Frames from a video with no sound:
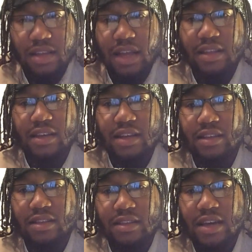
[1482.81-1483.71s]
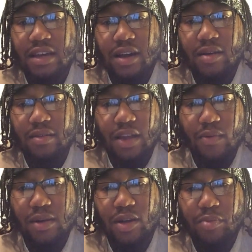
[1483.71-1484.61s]
at the end of the day, they
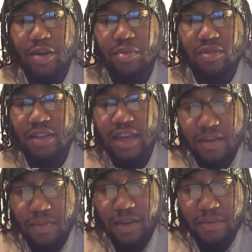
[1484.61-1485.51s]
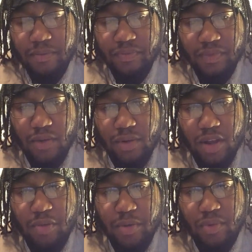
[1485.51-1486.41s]
want our people dead, man. They want
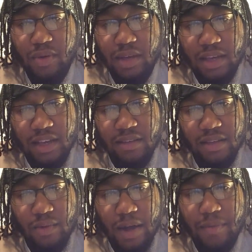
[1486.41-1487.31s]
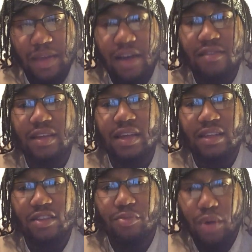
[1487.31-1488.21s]
our people wiped out so they can
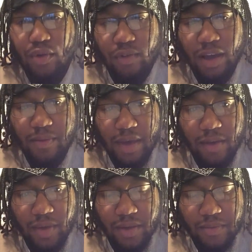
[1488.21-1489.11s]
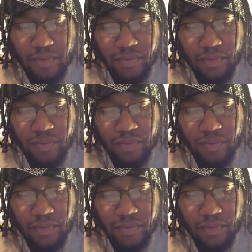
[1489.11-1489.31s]
get this birthright back, man.